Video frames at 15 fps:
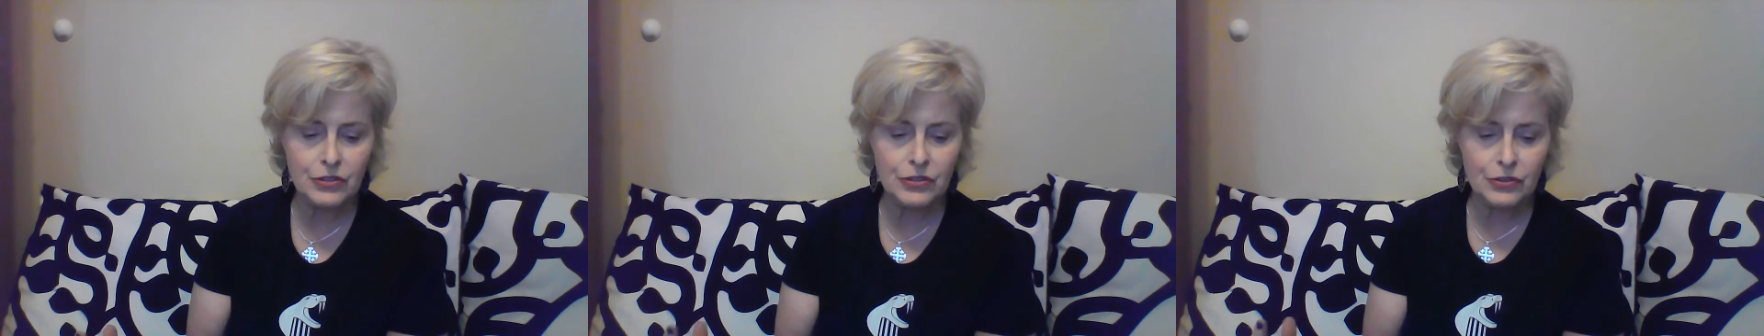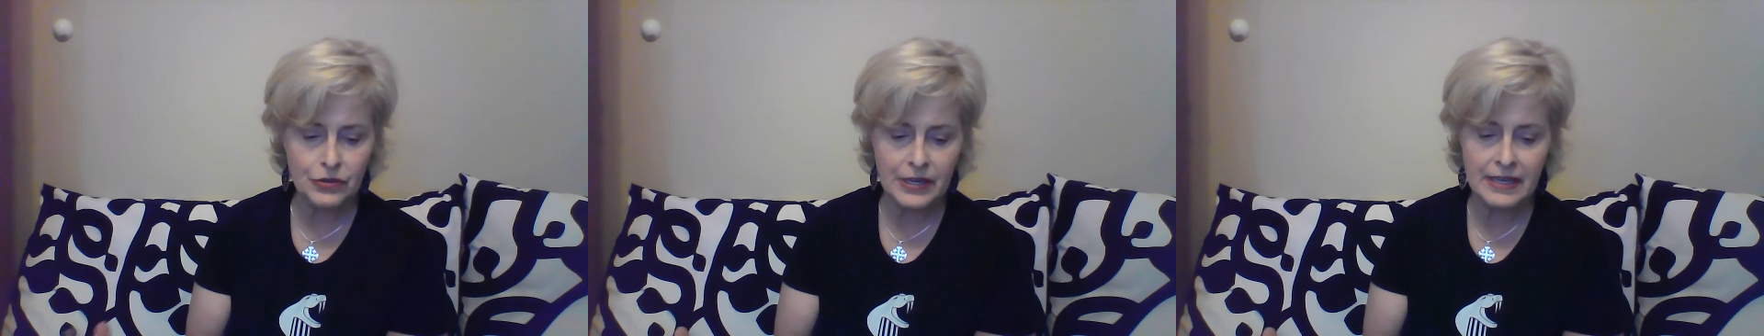
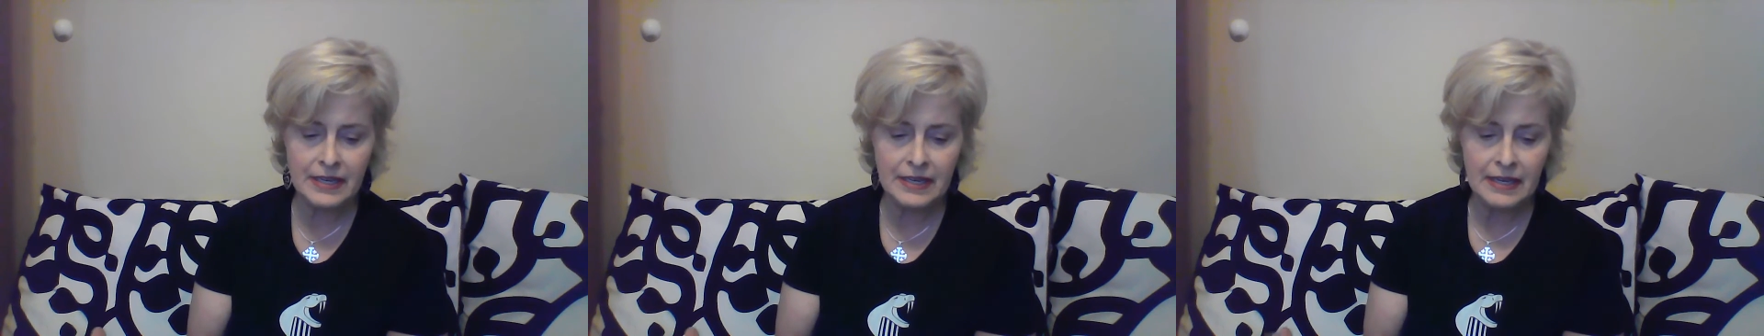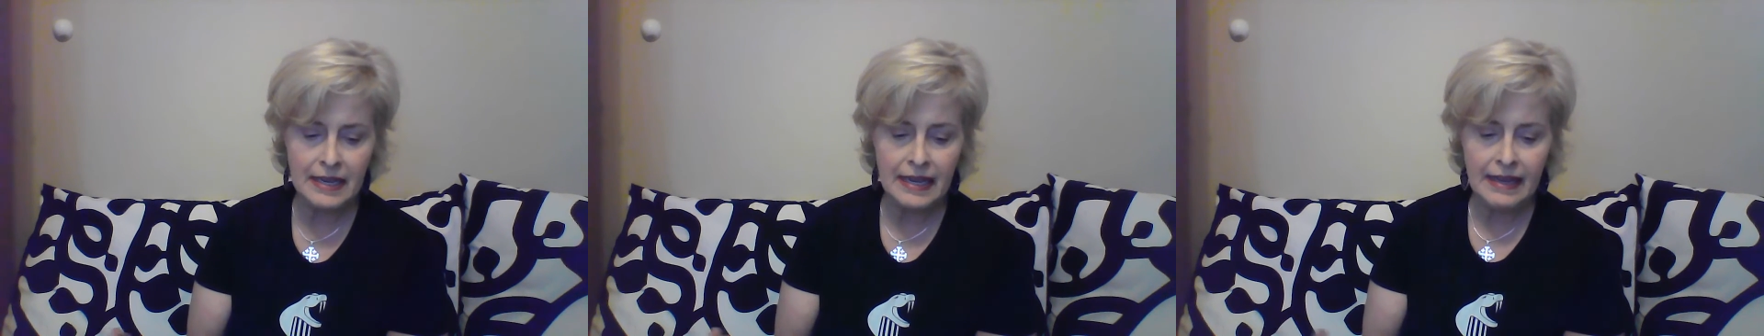
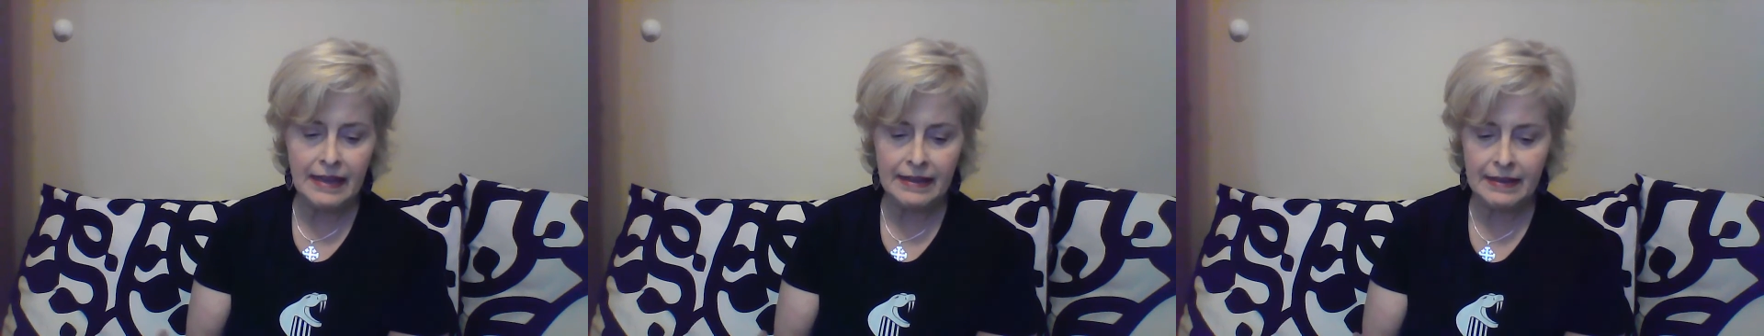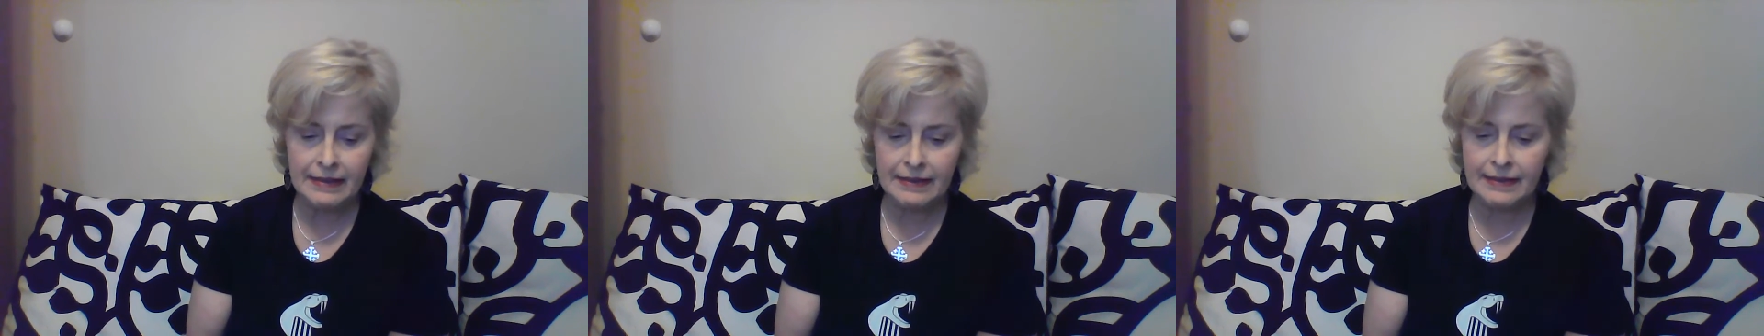drink
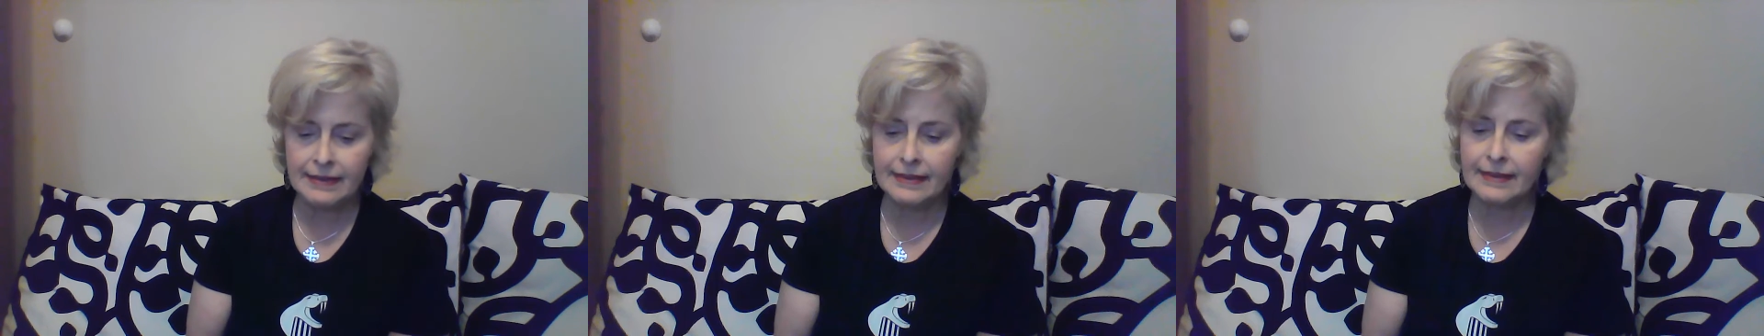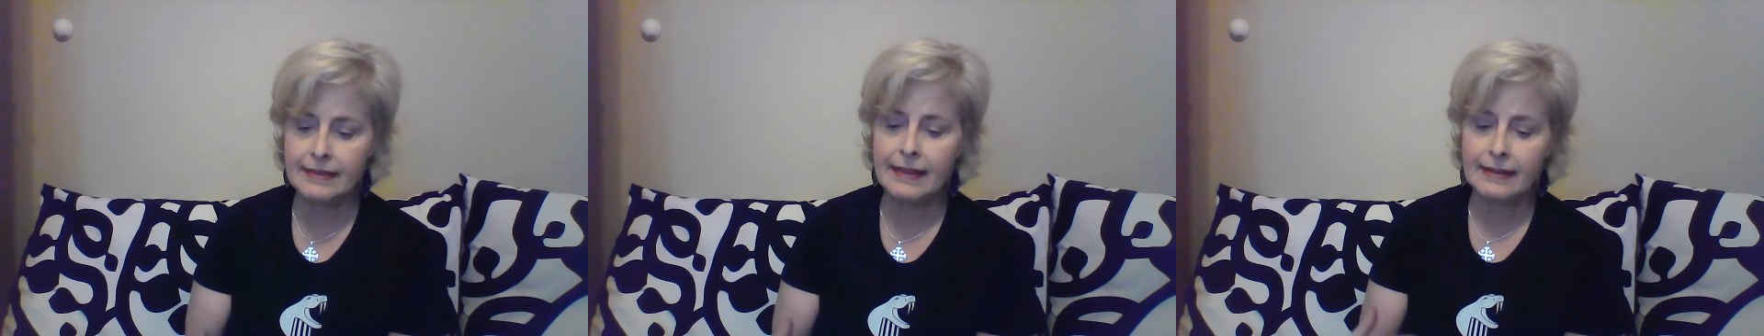
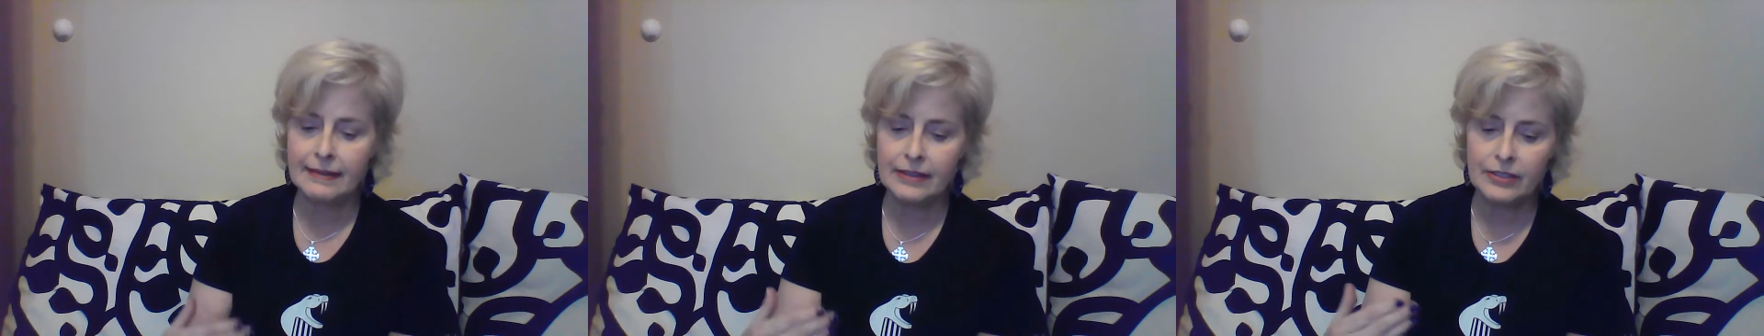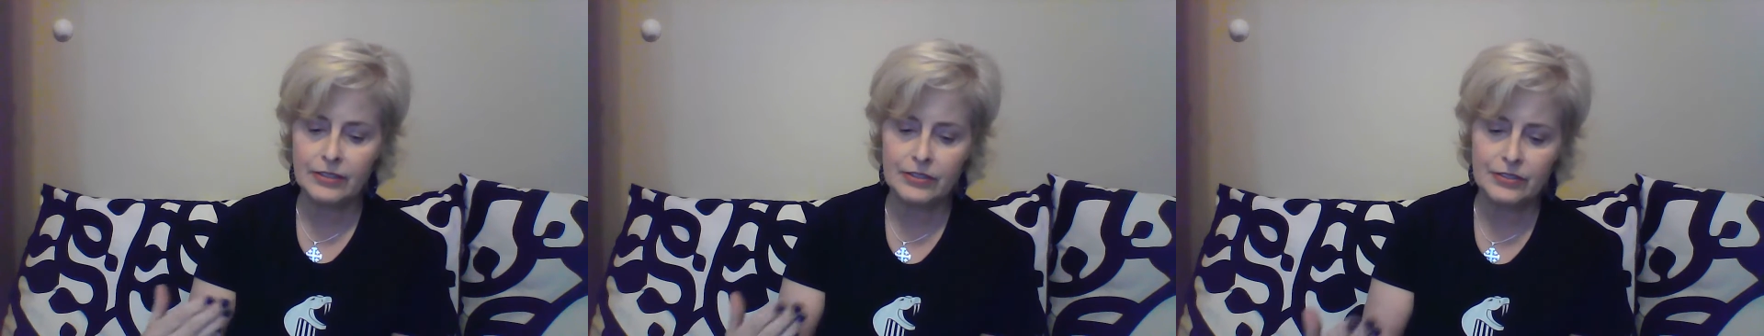that
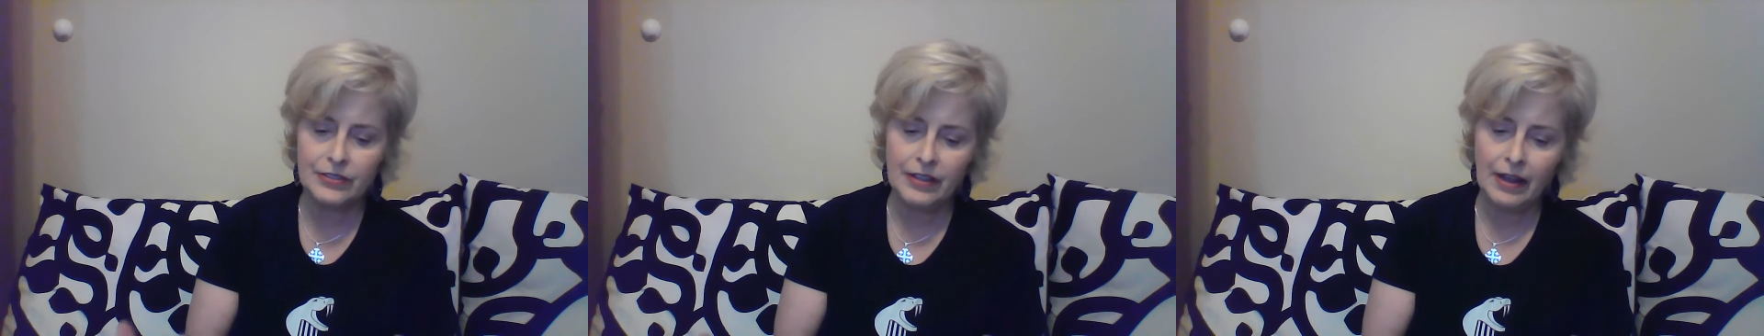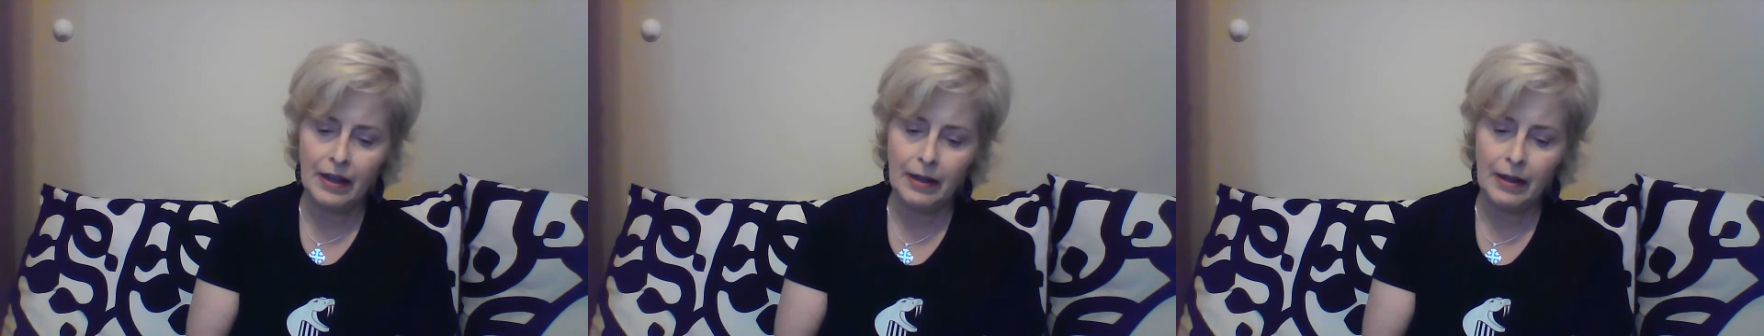there's